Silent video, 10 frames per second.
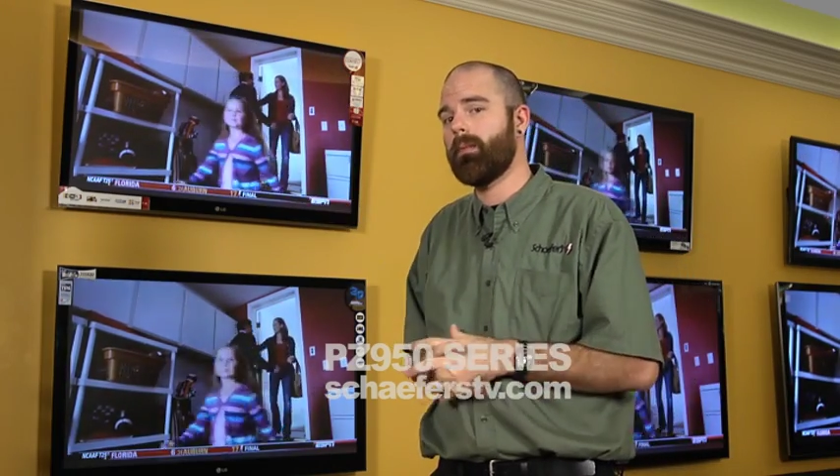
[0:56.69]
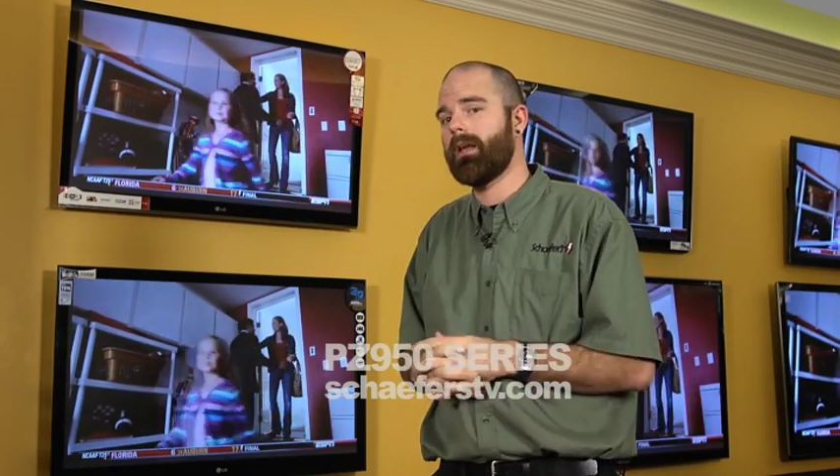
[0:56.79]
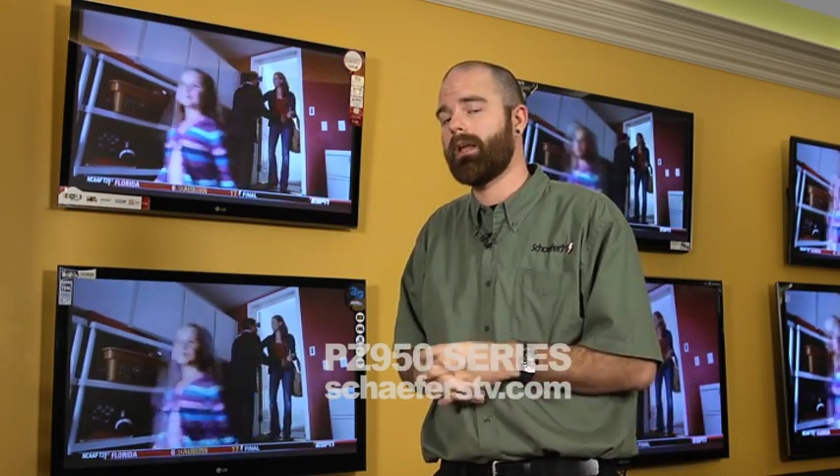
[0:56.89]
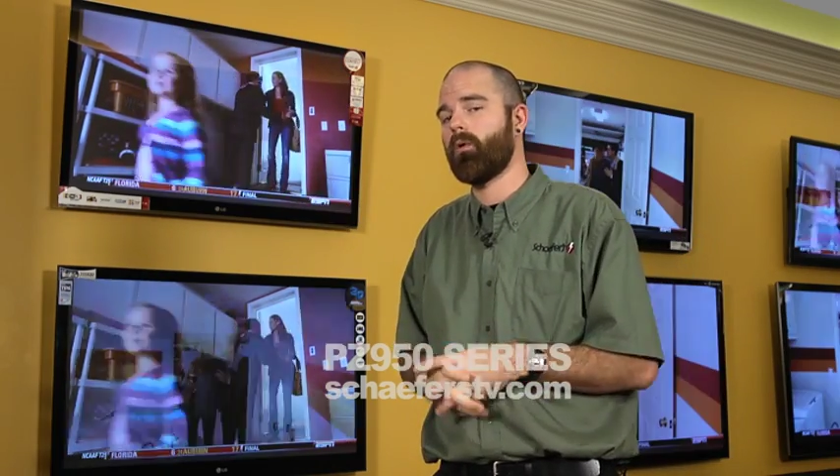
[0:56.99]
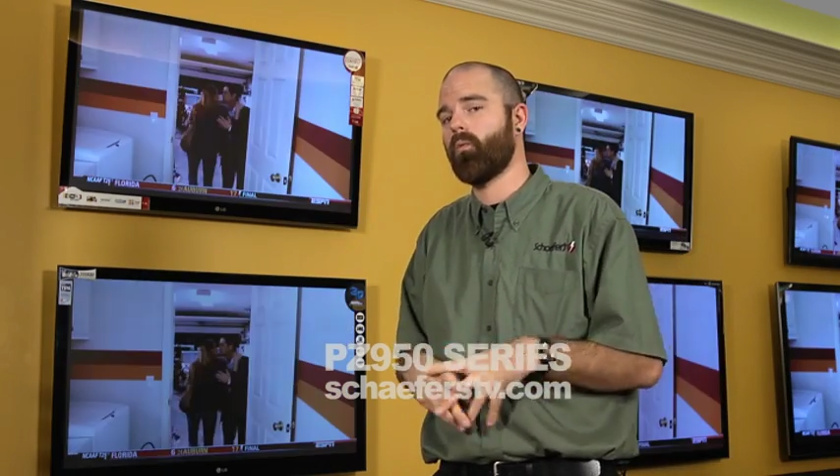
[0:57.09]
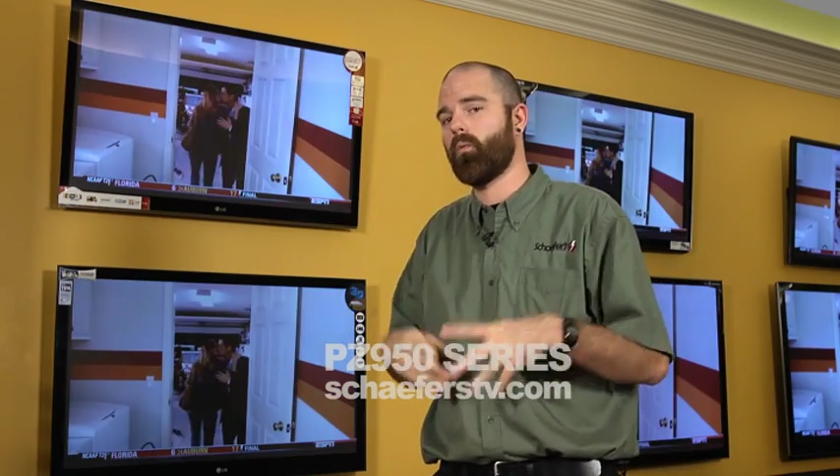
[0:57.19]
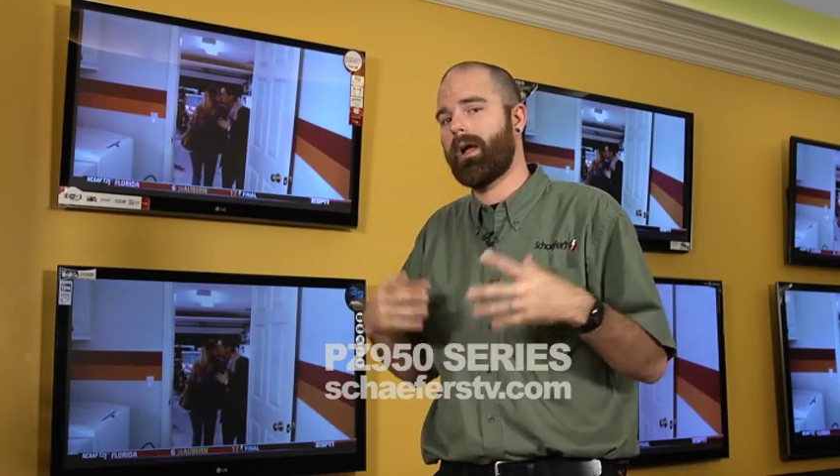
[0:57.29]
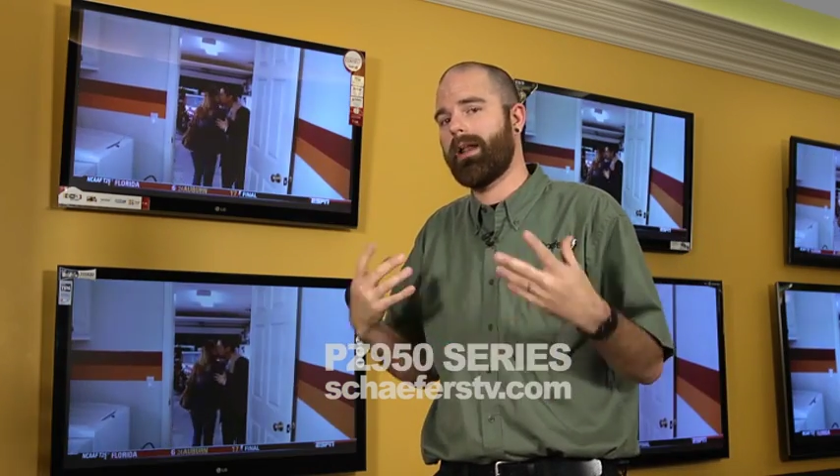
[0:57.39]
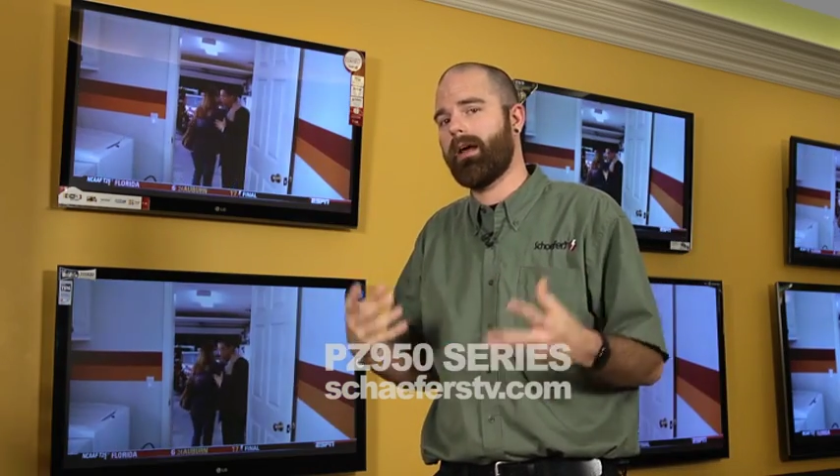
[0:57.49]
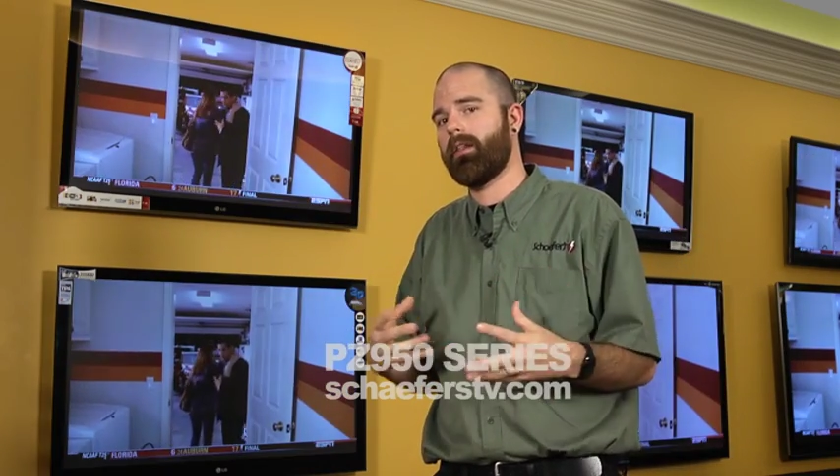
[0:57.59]
meaning
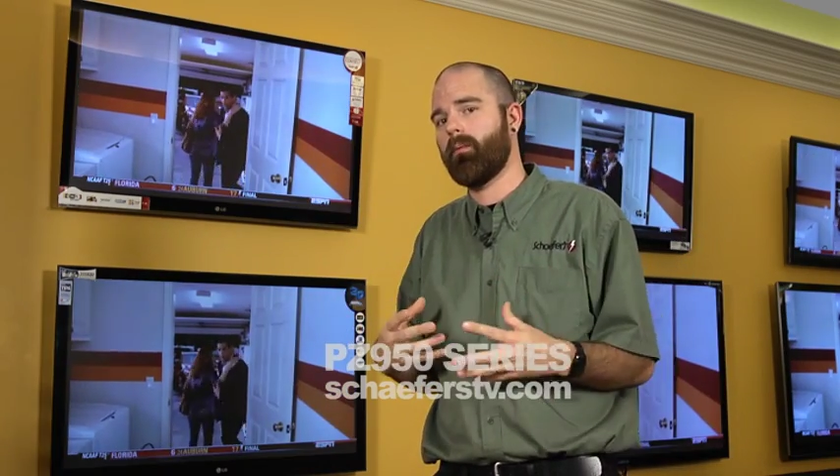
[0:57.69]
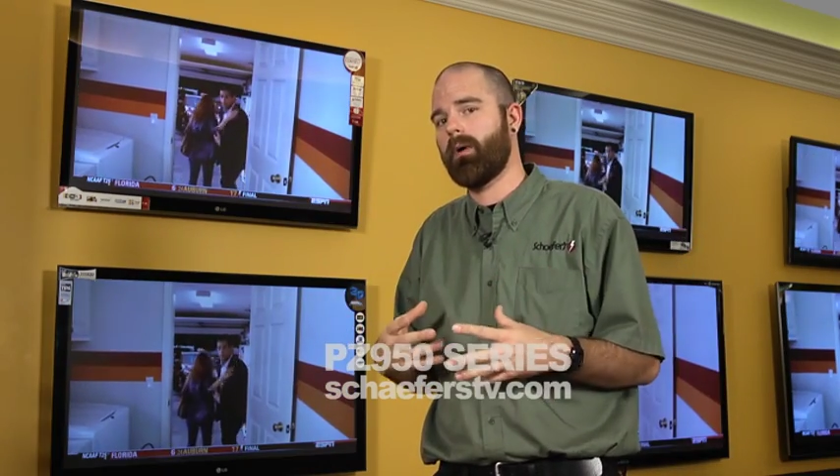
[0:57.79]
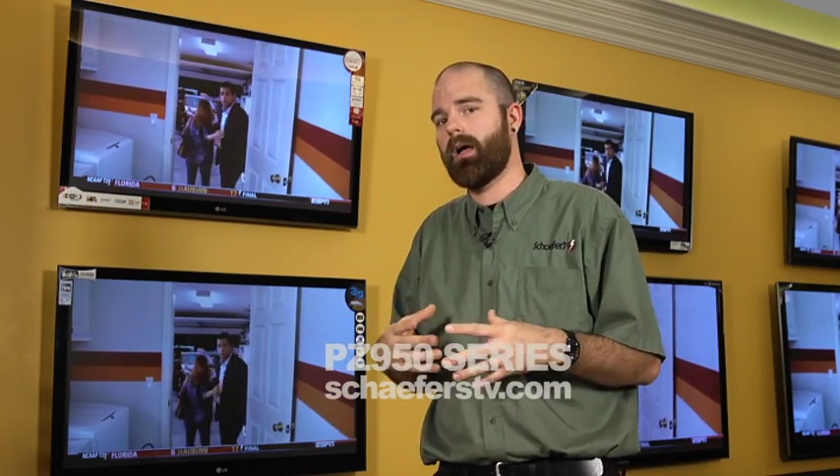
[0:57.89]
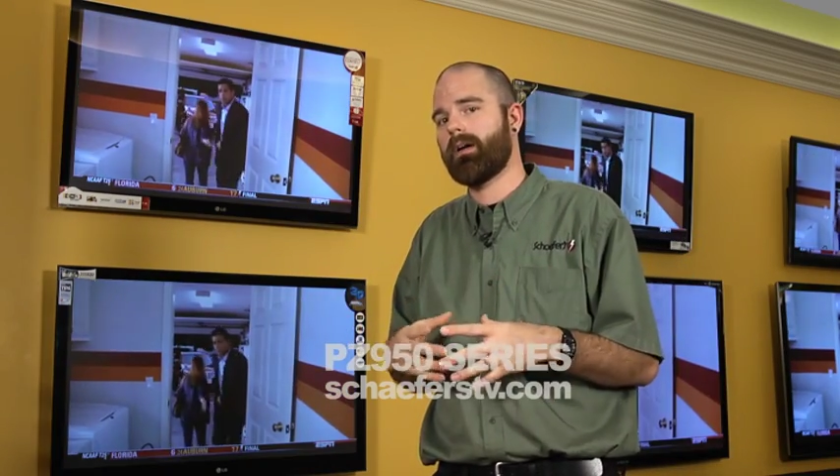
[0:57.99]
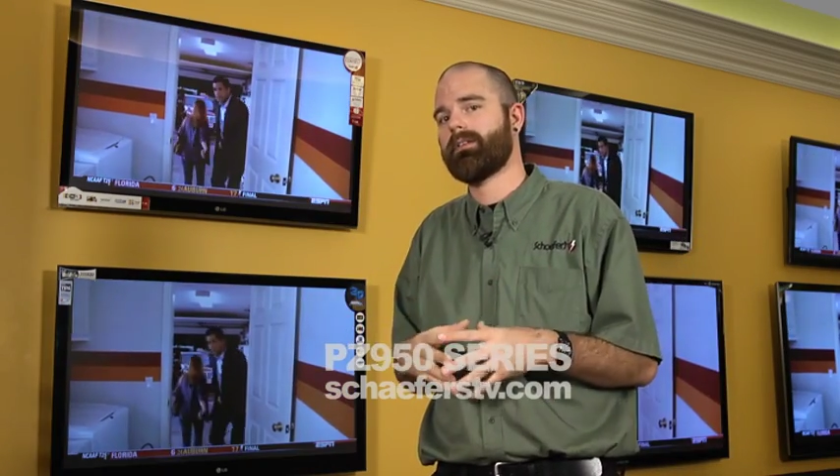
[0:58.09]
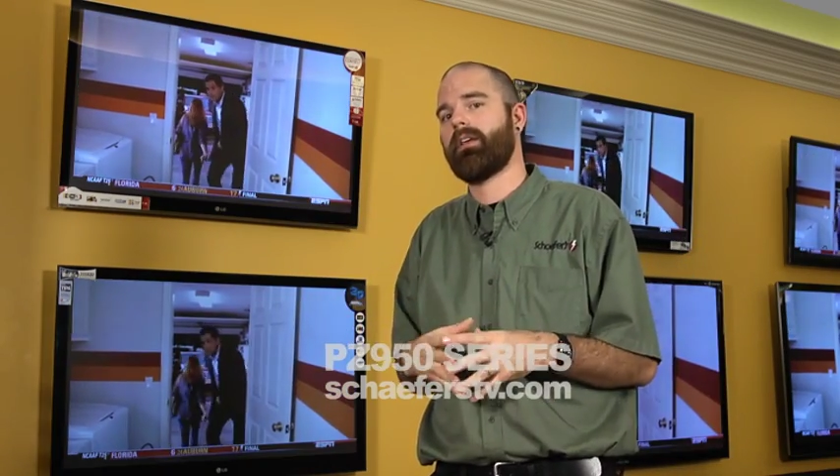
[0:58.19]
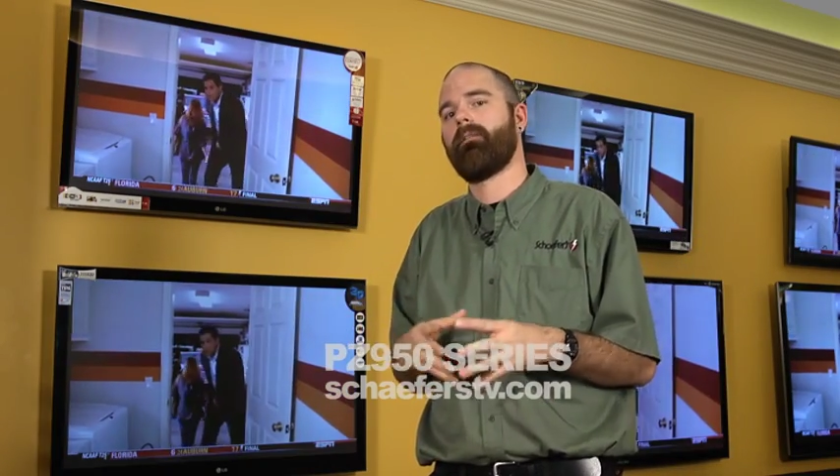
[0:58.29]
right out of the box,